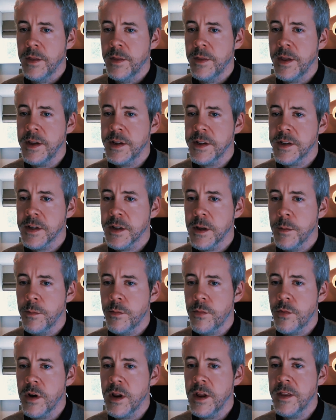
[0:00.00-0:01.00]
this
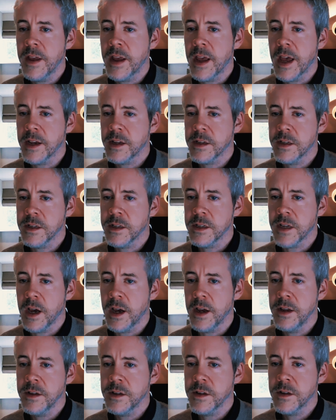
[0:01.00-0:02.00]
breathing
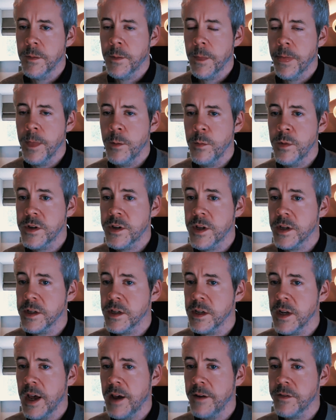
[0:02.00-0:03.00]
exercise, which
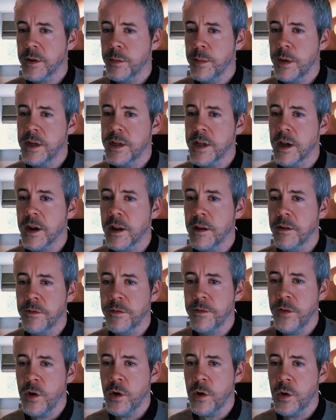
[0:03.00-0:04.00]
doesn't have to be done in
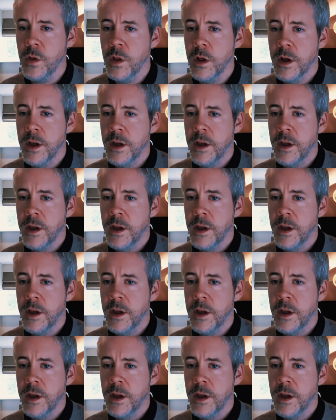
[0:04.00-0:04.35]
full,